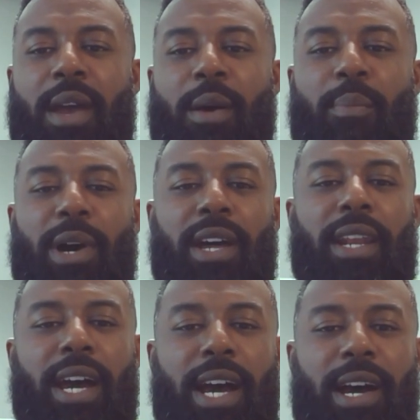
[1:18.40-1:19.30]

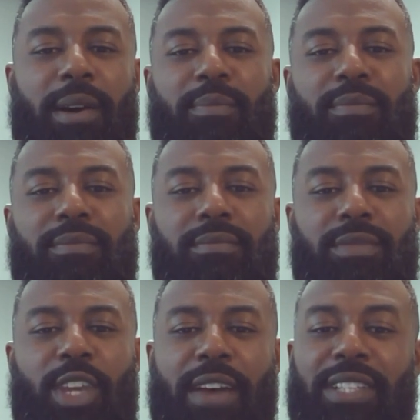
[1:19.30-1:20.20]
But um,
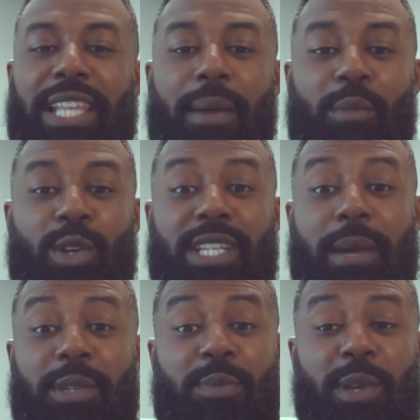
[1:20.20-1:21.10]
you have a lot more
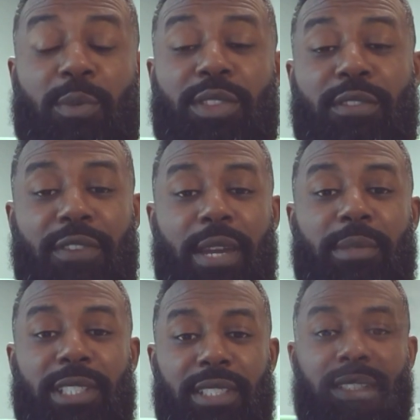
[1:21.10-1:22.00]
time to spend with your
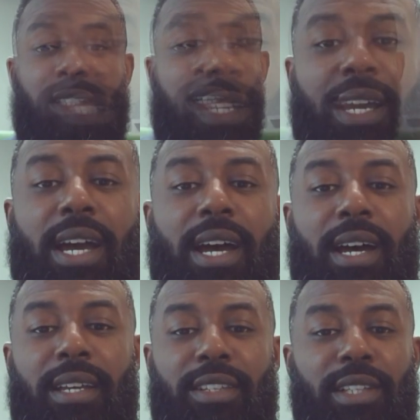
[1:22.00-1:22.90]
families,
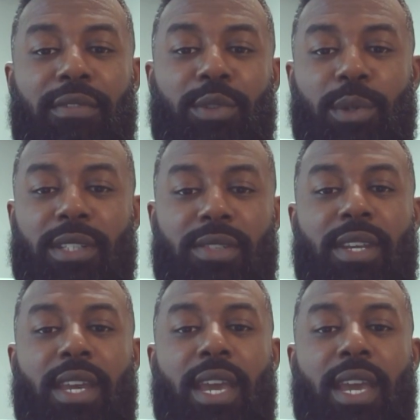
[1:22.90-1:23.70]
uh, your loved ones.